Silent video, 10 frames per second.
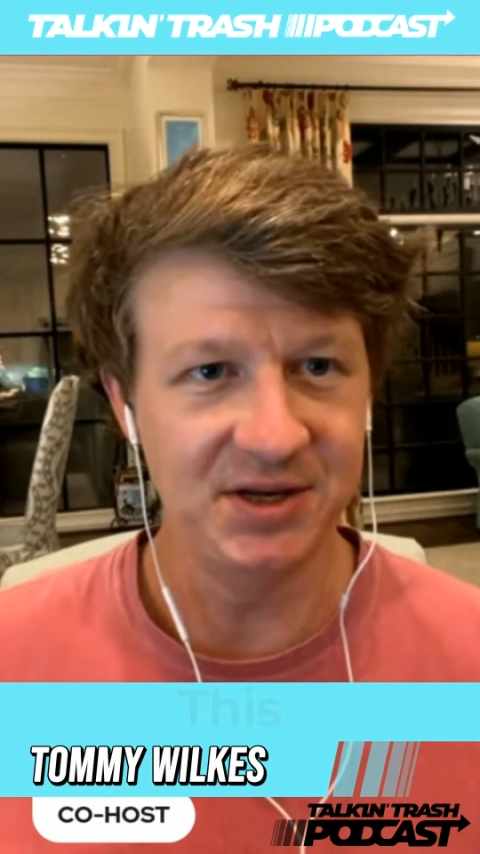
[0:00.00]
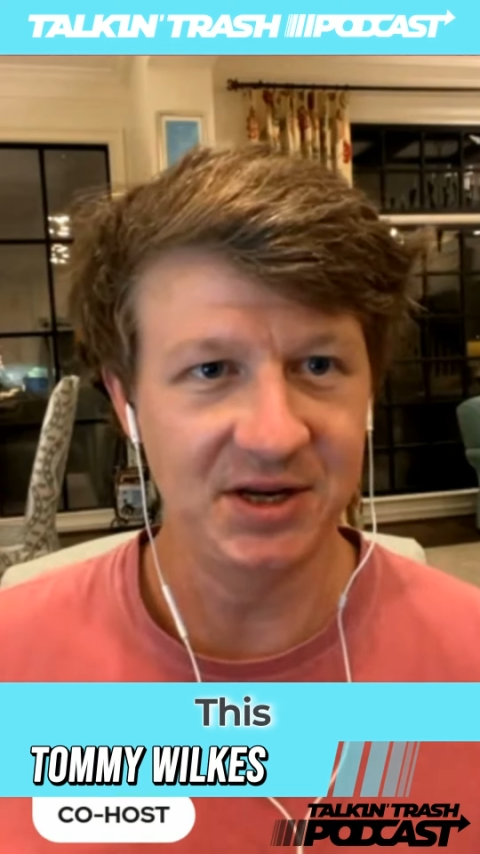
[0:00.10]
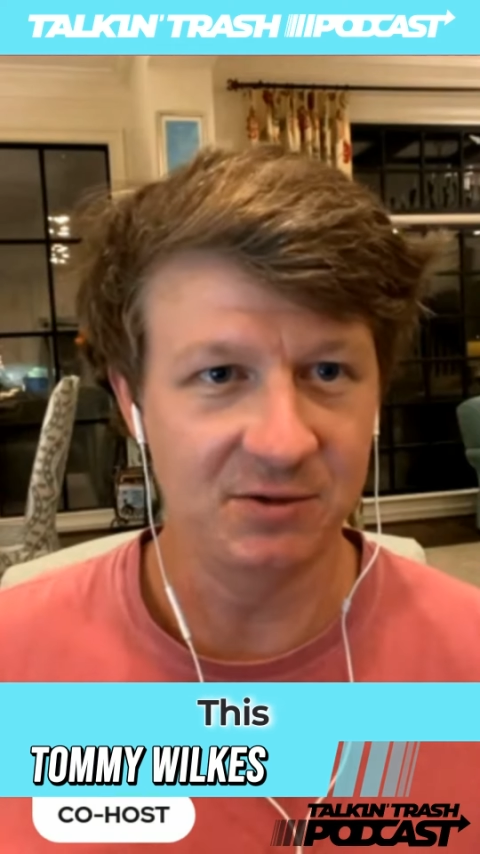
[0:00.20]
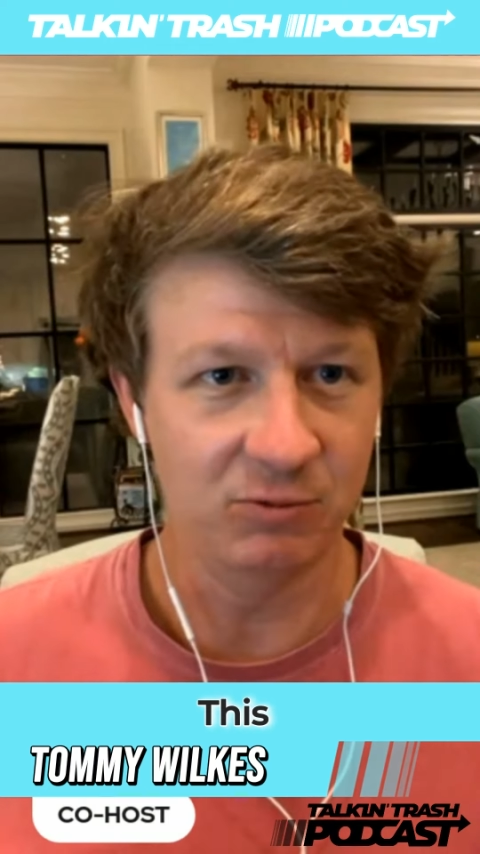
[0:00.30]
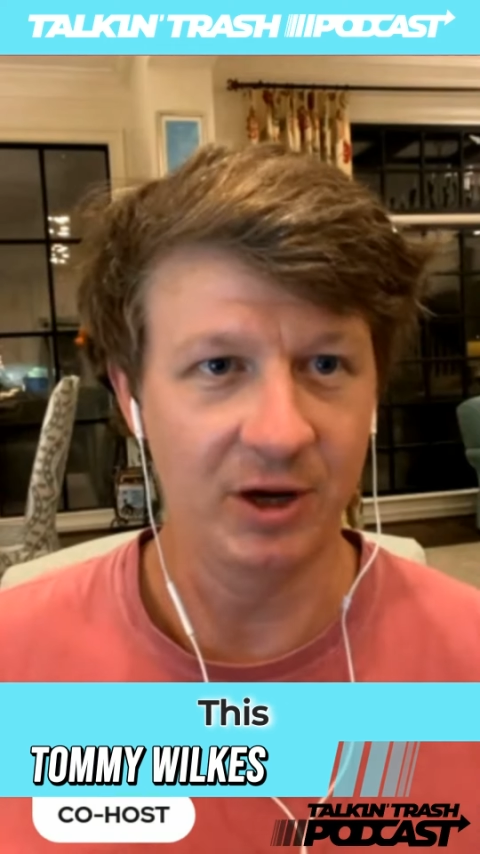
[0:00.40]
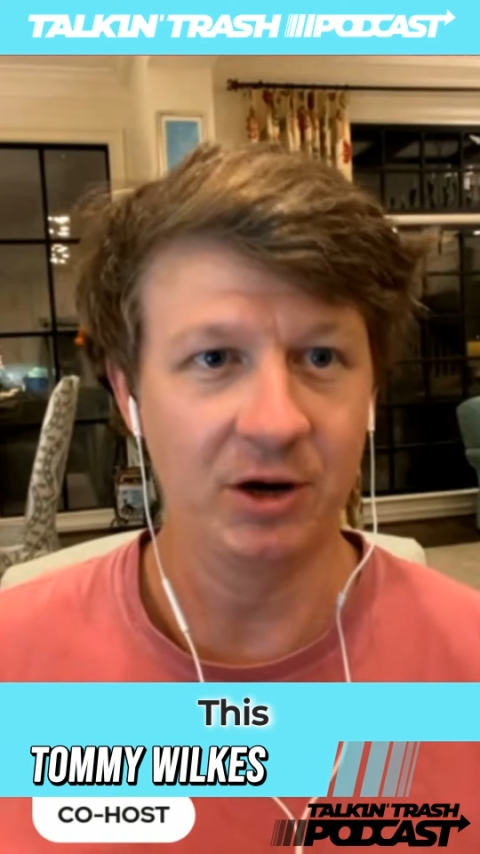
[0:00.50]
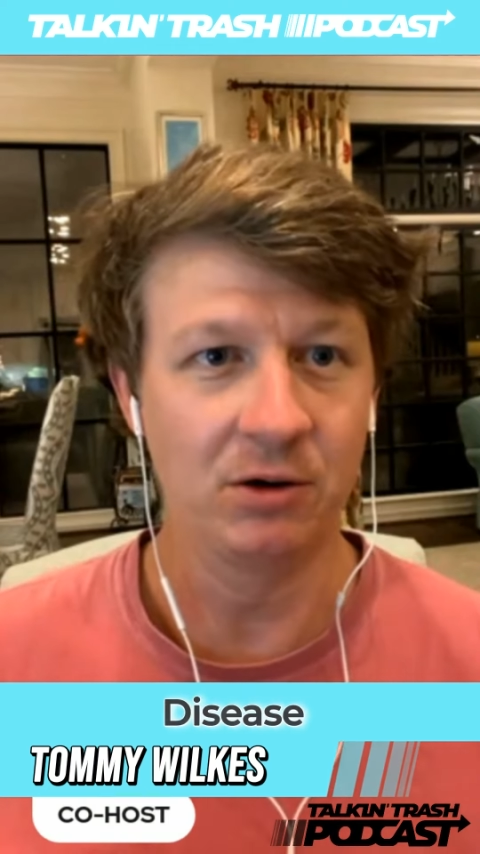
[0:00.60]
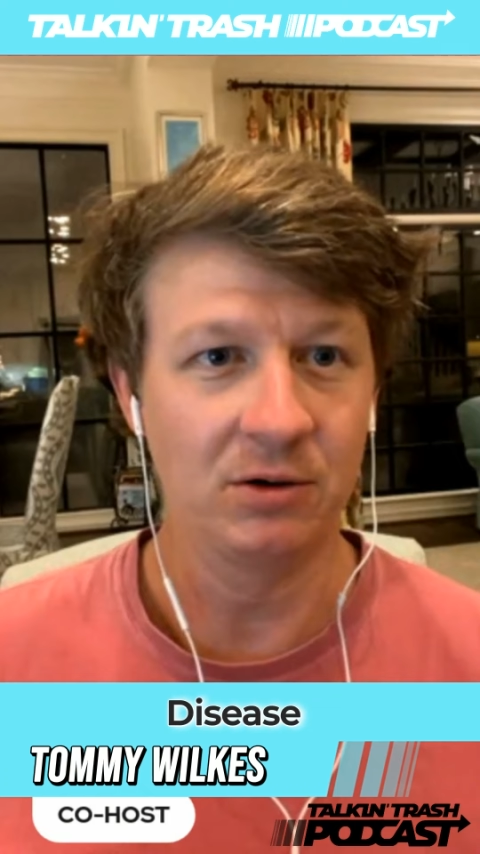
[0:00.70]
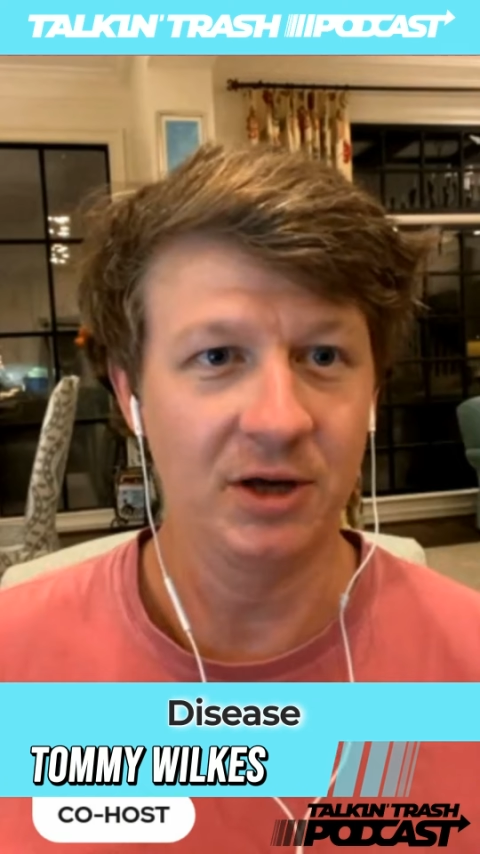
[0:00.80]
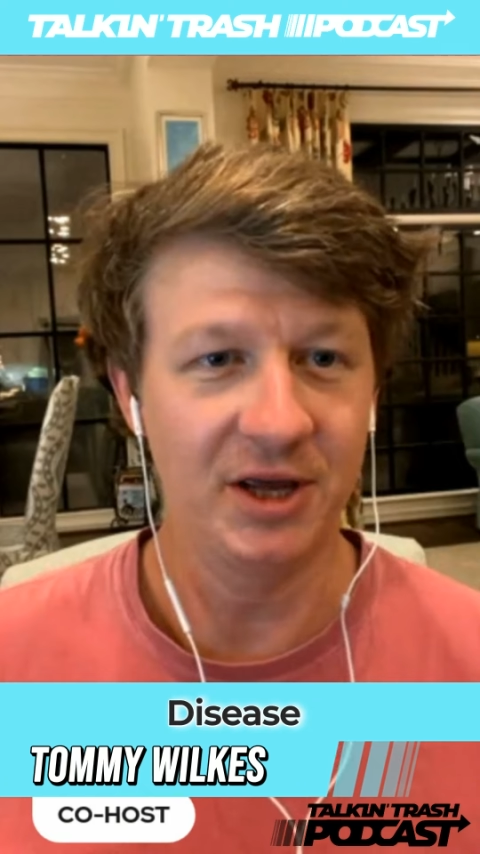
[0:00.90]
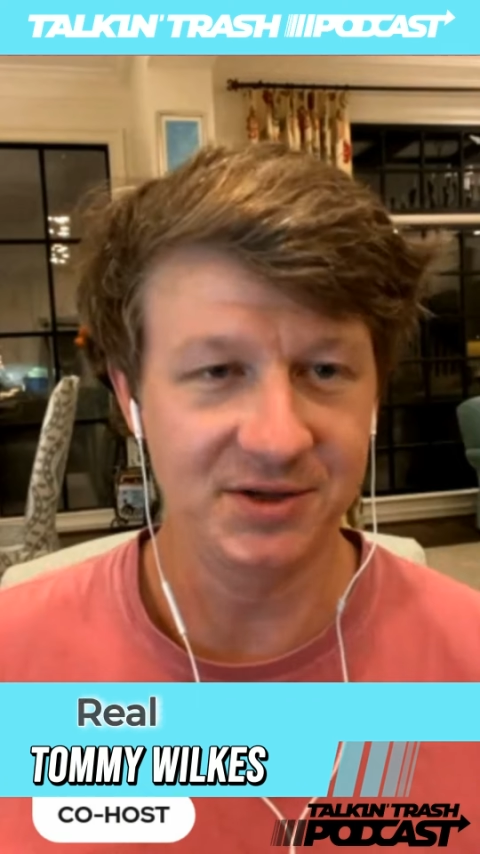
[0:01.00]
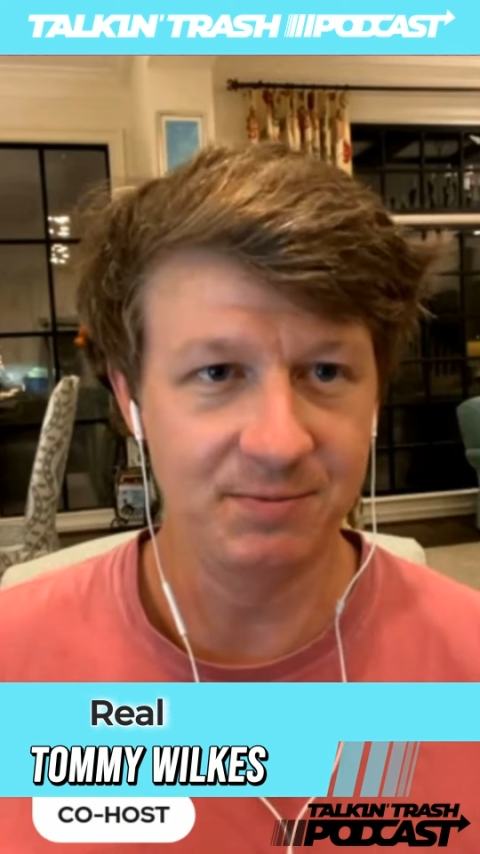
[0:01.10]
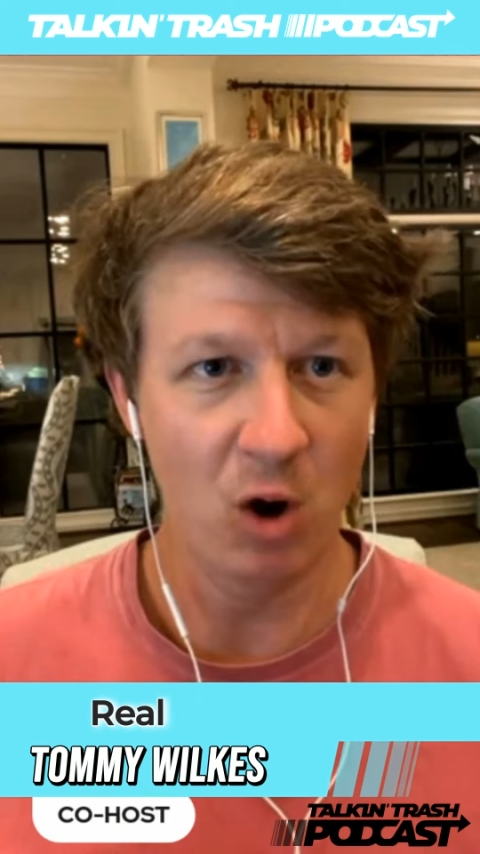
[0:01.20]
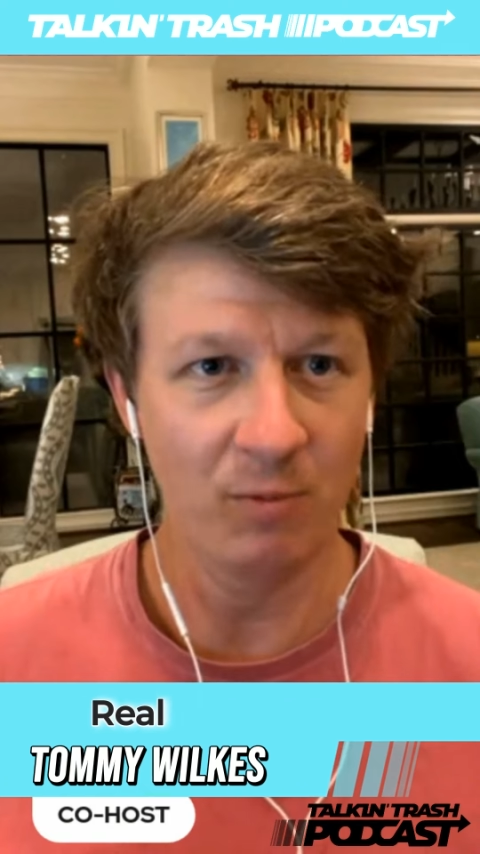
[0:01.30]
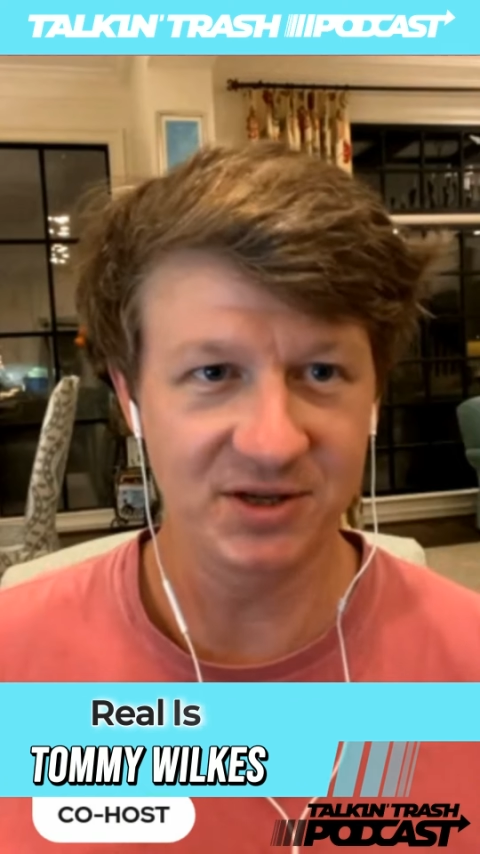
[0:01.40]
makes this disease real